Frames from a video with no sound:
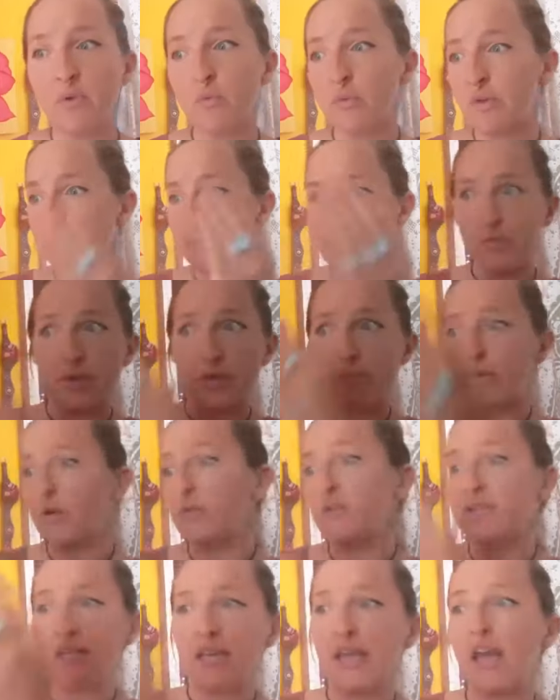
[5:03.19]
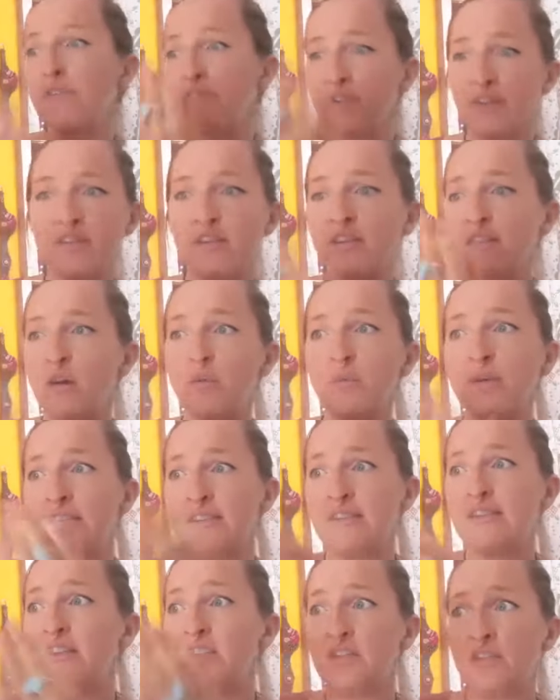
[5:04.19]
We've been reposting everything that we
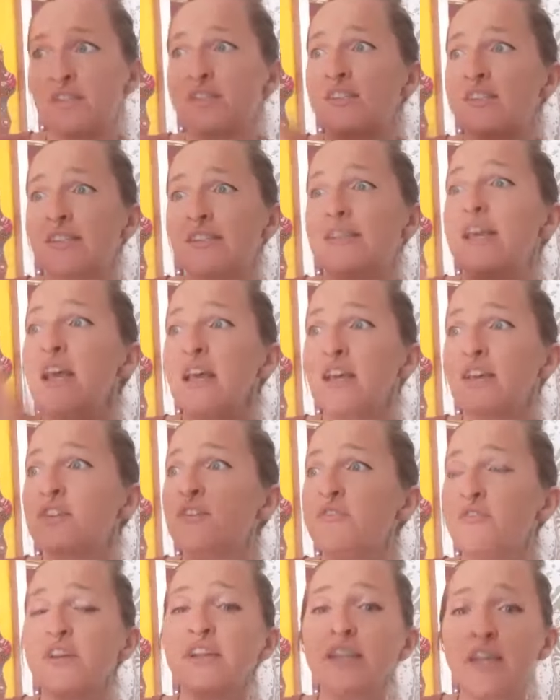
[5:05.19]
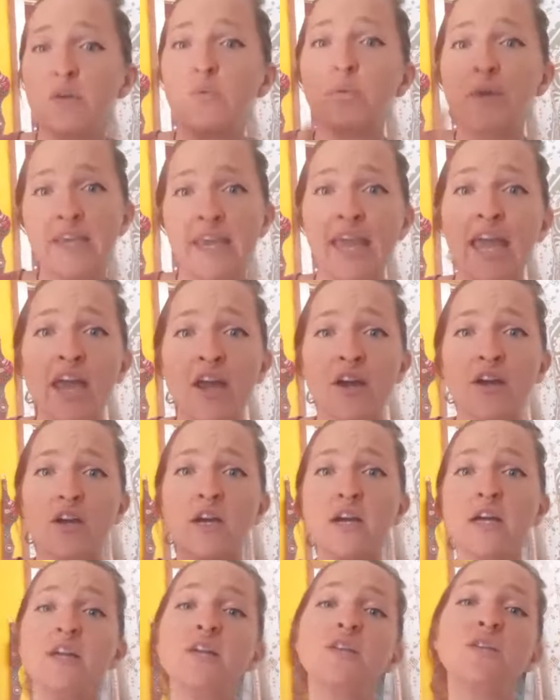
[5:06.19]
see just to, to feel like we care
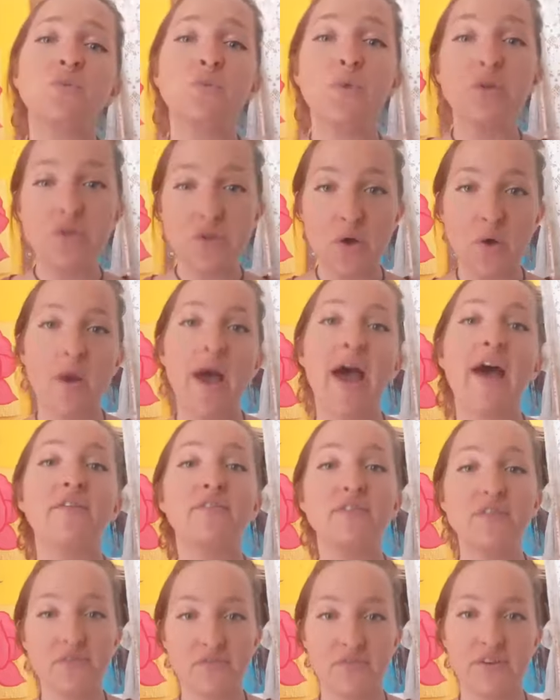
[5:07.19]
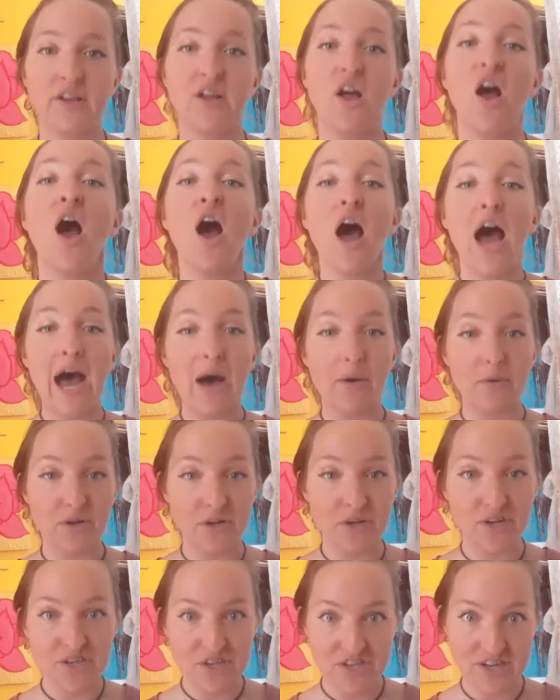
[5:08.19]
so we don't have to feel
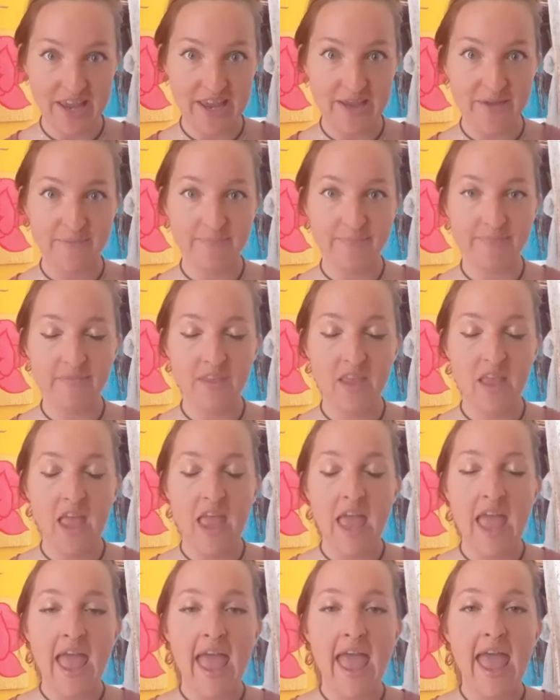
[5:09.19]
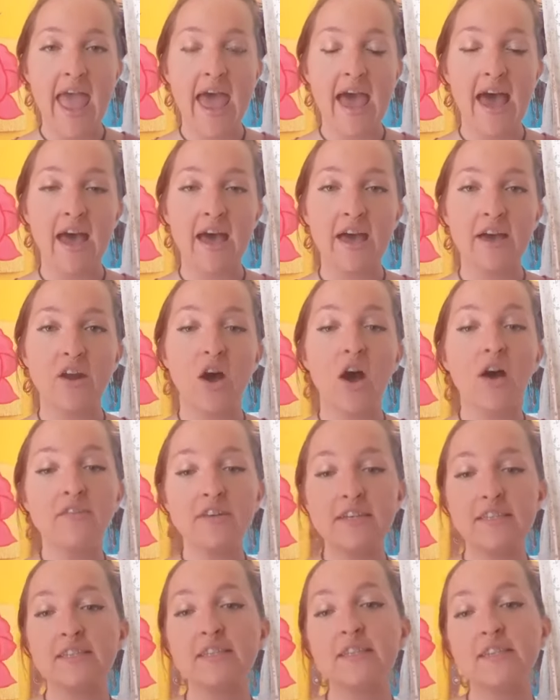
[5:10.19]
our shame. And
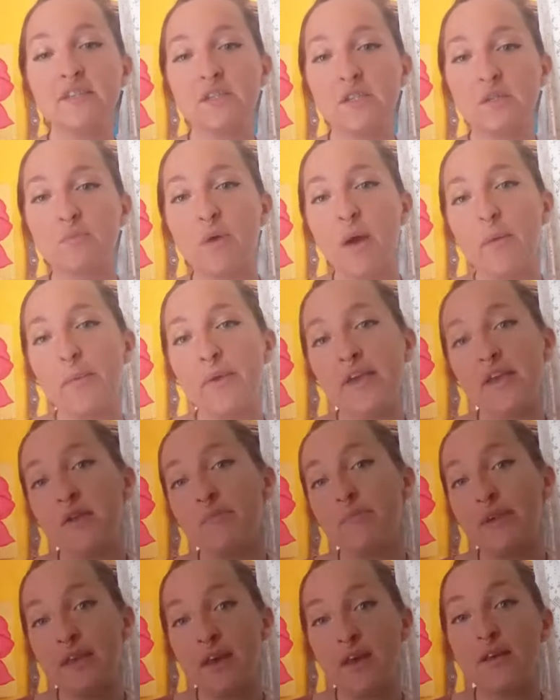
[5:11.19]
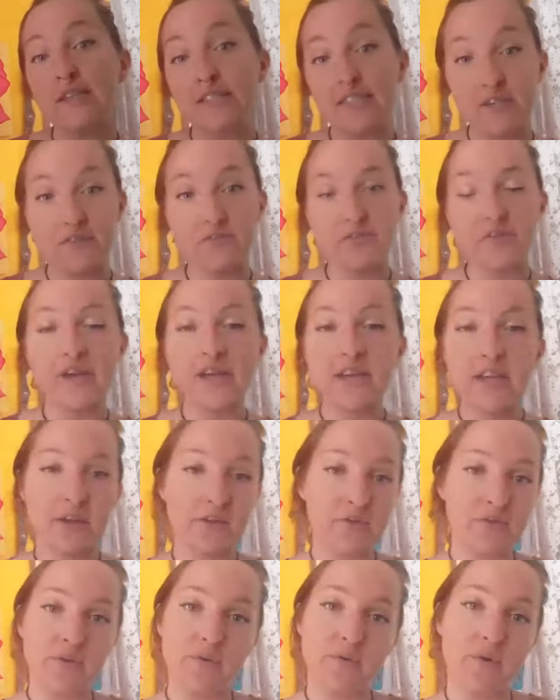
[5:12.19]
obviously, this is probably going to be different
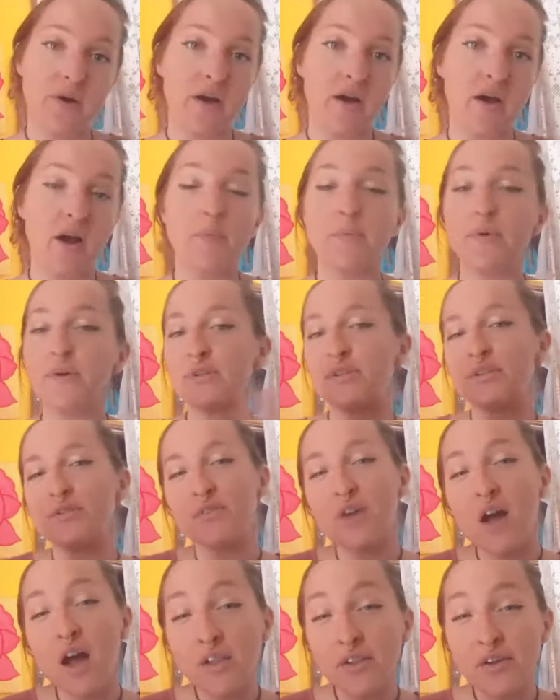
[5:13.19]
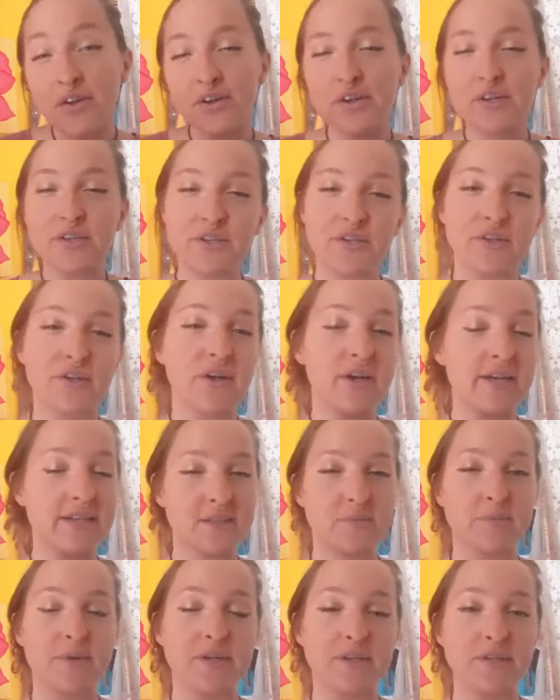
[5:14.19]
if you are a person of color and you're
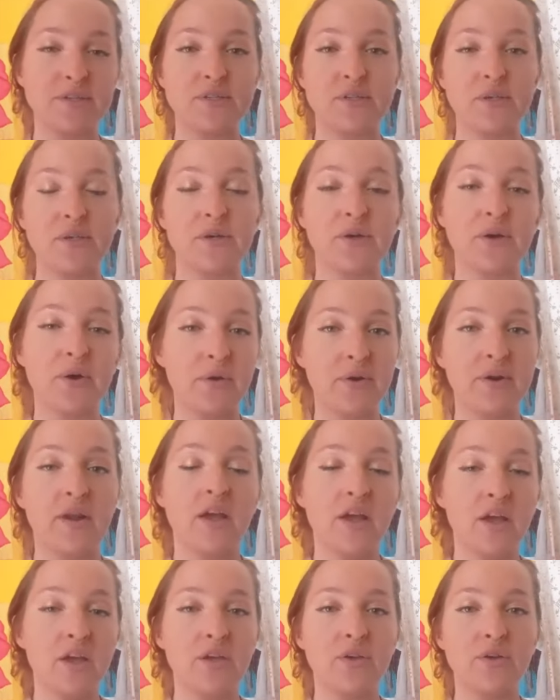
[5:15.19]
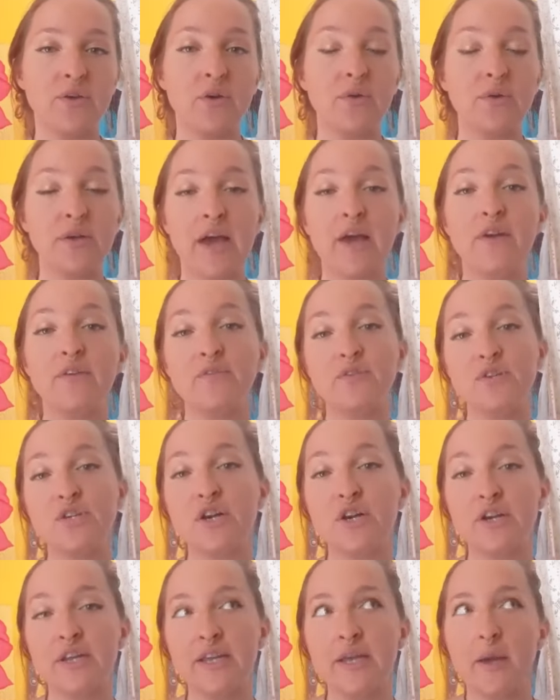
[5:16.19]
experiencing your own your own kind of
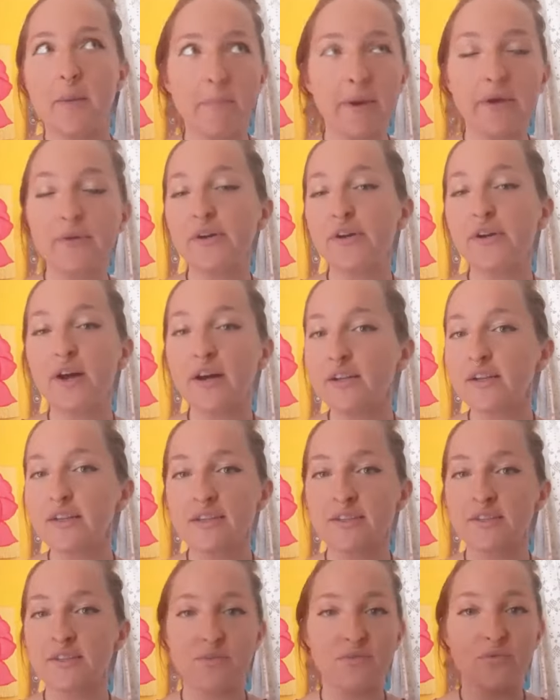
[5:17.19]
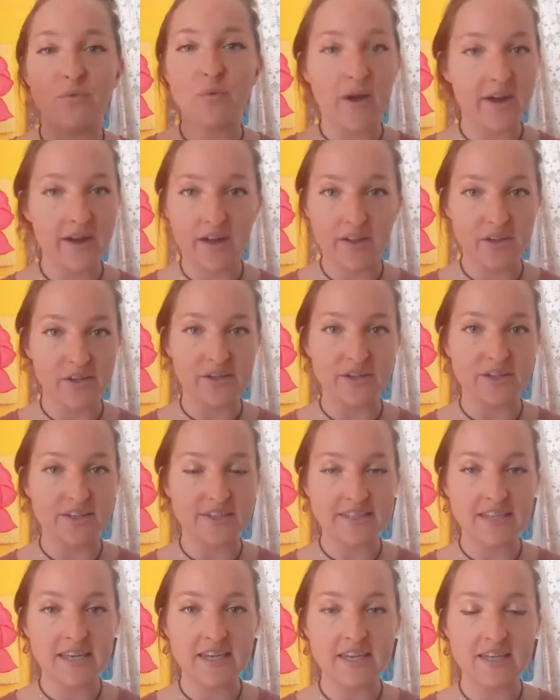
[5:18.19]
journey. But regardless of what color your
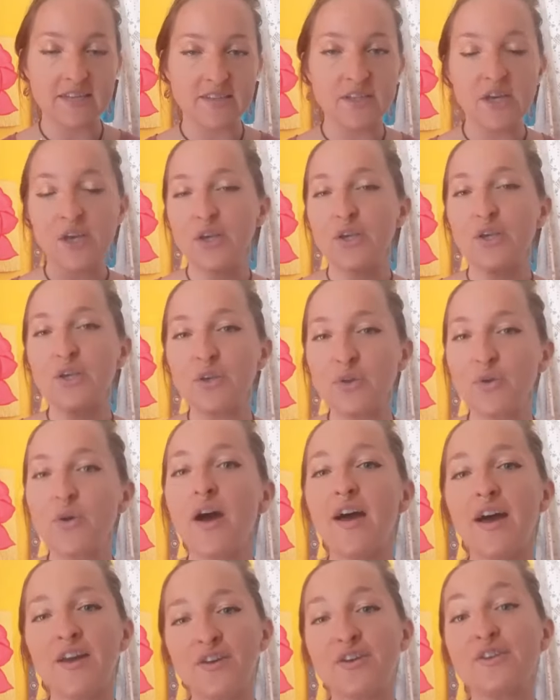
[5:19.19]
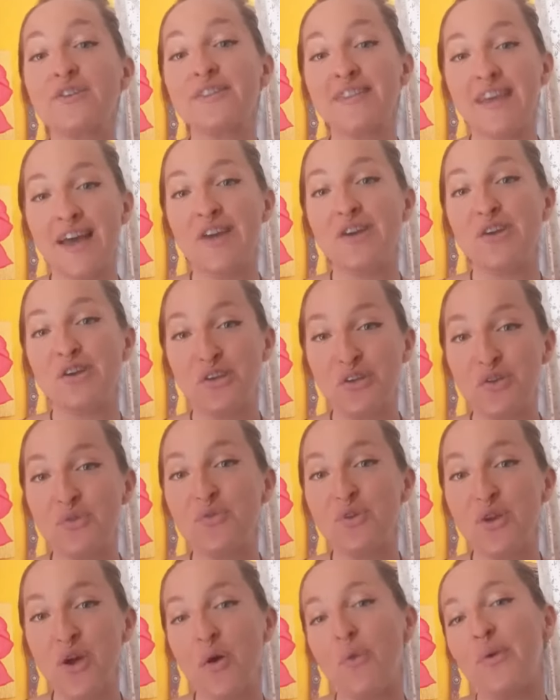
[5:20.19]
skin is, you understand and you
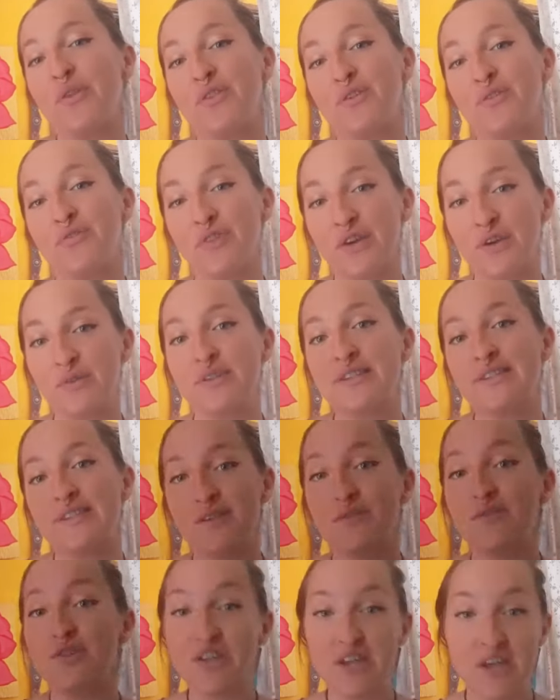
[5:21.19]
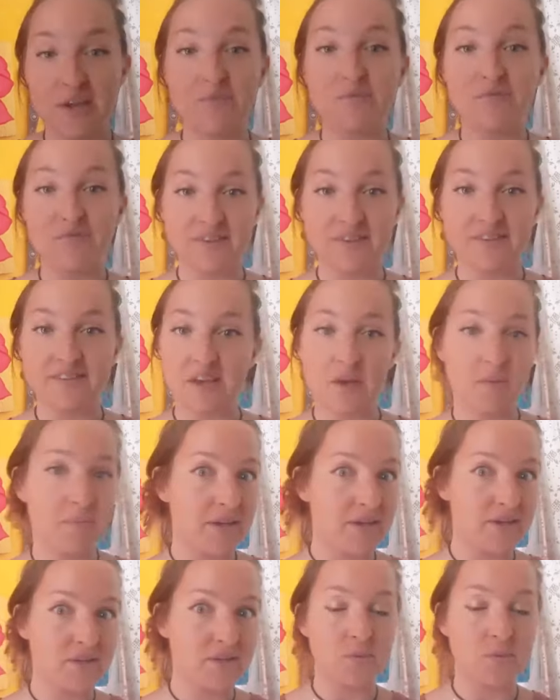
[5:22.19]
know what the frequency of shame feels like
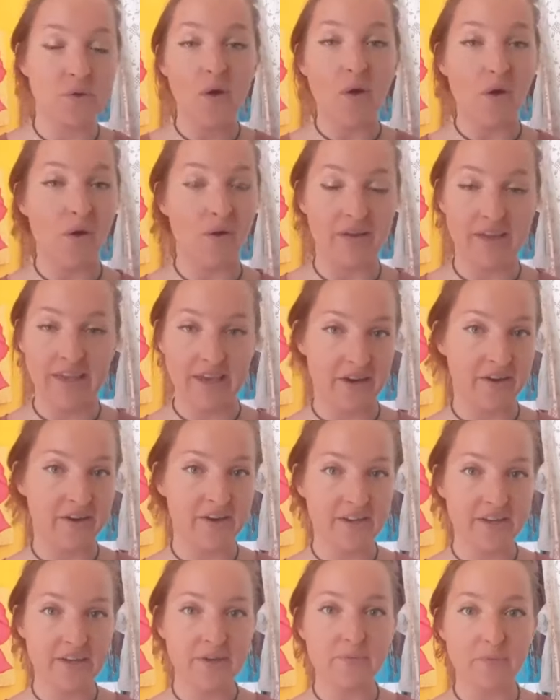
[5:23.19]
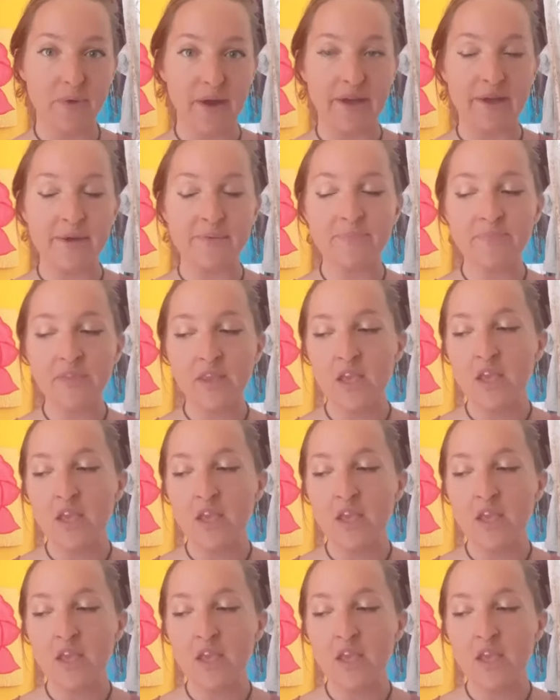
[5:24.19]
because we all carry it, right?